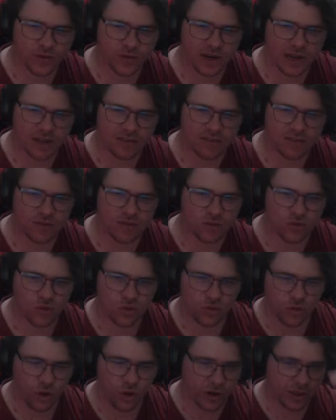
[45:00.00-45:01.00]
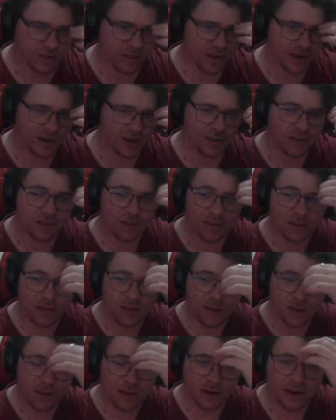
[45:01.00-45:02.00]
last 30 seconds.
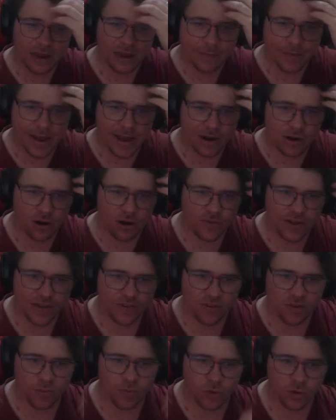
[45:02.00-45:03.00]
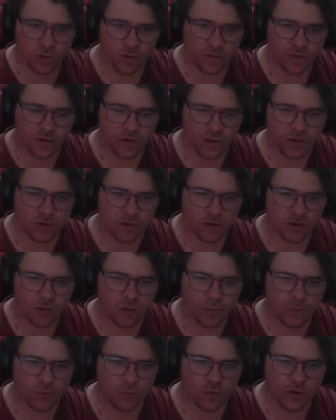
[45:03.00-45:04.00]
Now Markov has the ball on the
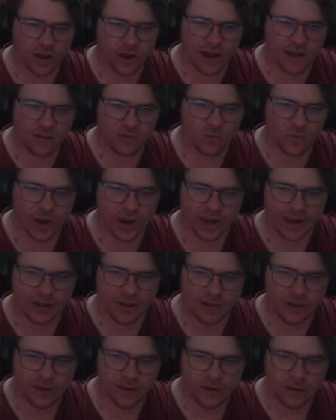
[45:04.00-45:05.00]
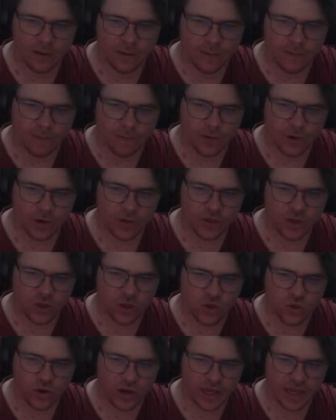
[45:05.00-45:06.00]
broadcast wing. Goes in
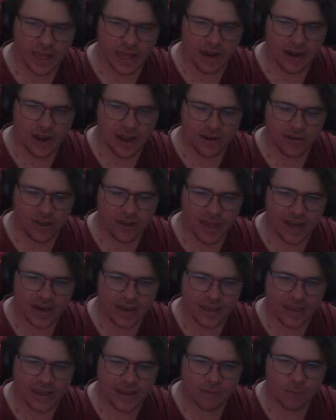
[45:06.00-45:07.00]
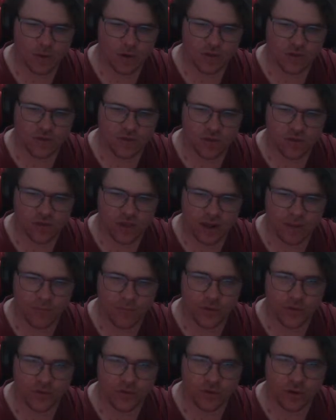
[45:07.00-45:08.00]
short again. Now Kelly came on as the sub
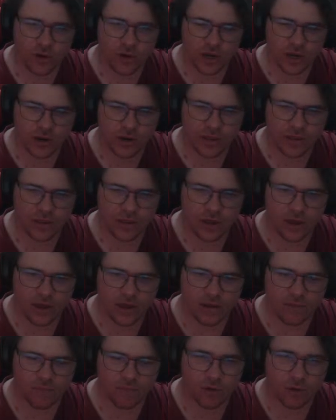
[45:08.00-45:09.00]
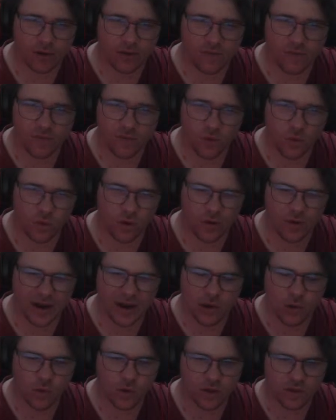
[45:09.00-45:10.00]
just earlier, probably
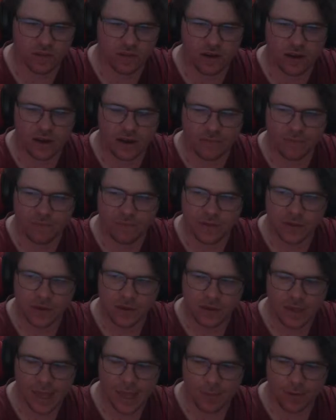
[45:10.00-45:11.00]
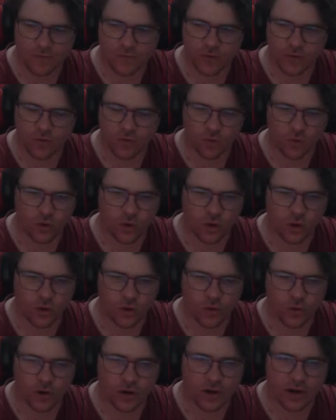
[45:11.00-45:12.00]
around quarter time. Came on for Kruger, who
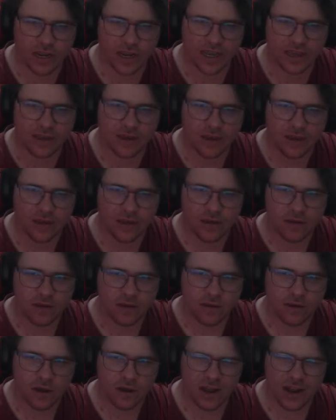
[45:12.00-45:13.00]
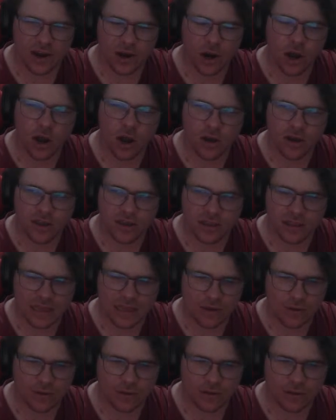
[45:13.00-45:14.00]
got a knee knock in
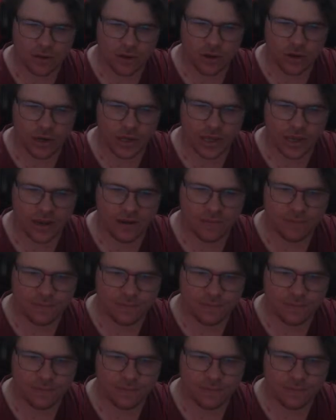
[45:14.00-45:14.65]
that earlier.